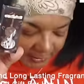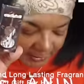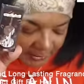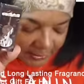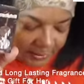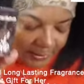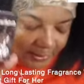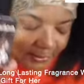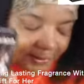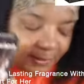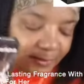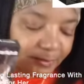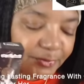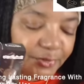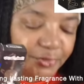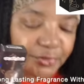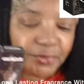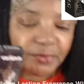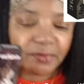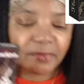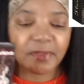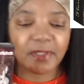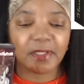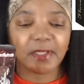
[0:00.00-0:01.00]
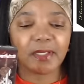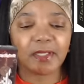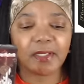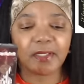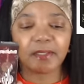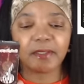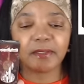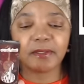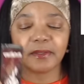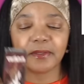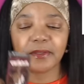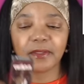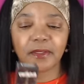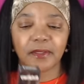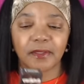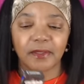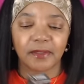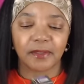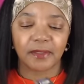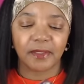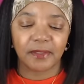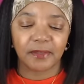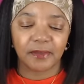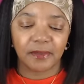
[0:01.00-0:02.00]
I said, let me try
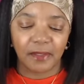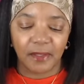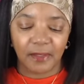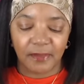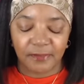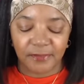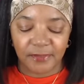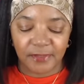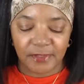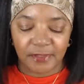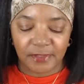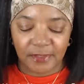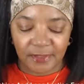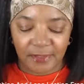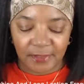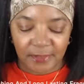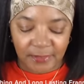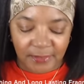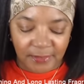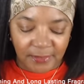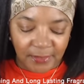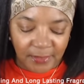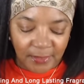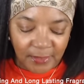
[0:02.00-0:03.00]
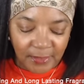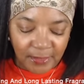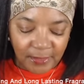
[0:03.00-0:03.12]
uh, another scent.